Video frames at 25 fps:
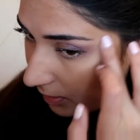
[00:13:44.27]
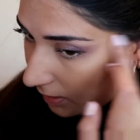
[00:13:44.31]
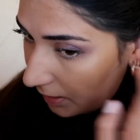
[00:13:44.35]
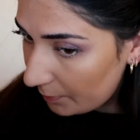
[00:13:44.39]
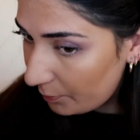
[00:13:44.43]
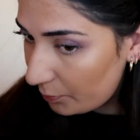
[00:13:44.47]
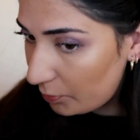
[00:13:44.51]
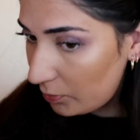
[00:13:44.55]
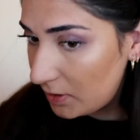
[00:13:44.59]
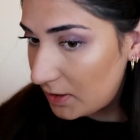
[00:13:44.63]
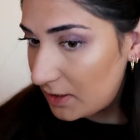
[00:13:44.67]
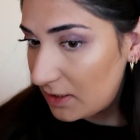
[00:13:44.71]

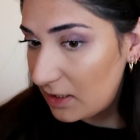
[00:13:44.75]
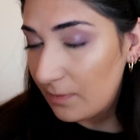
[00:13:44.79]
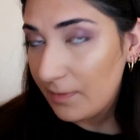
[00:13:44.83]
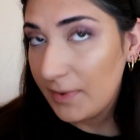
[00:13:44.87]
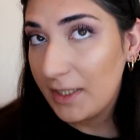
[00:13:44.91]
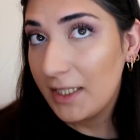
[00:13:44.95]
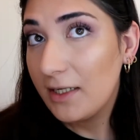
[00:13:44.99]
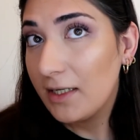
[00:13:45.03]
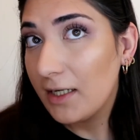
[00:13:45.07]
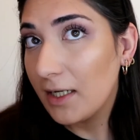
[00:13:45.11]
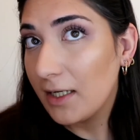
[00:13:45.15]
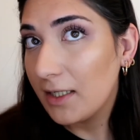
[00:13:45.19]
I put
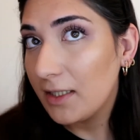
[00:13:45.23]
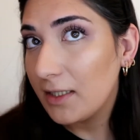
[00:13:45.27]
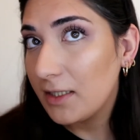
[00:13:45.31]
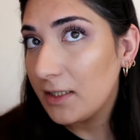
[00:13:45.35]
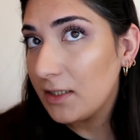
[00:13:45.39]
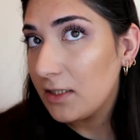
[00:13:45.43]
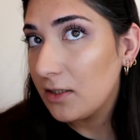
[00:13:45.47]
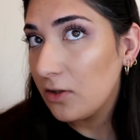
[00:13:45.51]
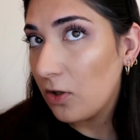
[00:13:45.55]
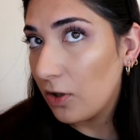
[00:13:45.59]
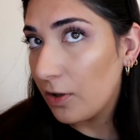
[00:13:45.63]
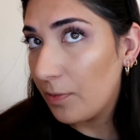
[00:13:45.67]
something that
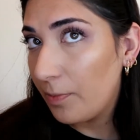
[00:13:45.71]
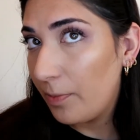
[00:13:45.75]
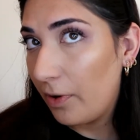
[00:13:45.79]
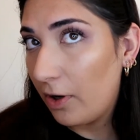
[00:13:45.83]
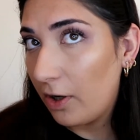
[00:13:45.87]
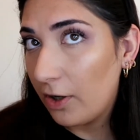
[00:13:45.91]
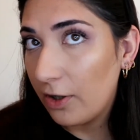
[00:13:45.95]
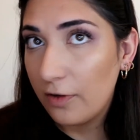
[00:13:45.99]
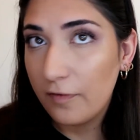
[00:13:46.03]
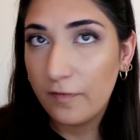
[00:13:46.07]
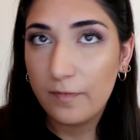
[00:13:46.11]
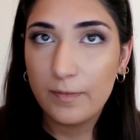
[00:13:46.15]
is not
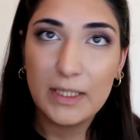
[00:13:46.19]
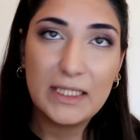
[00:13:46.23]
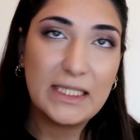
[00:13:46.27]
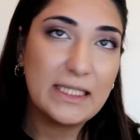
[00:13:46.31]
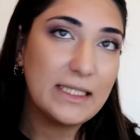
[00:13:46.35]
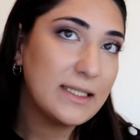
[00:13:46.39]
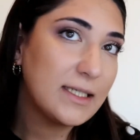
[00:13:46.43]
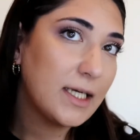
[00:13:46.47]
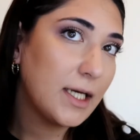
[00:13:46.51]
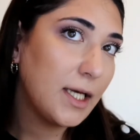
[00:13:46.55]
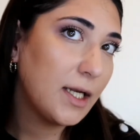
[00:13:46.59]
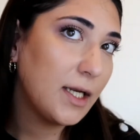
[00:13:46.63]
part of my
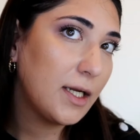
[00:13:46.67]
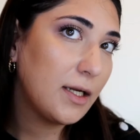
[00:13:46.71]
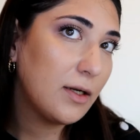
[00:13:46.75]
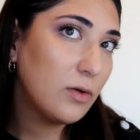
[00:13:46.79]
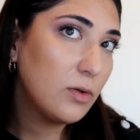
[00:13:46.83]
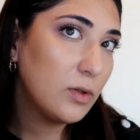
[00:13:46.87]
skin.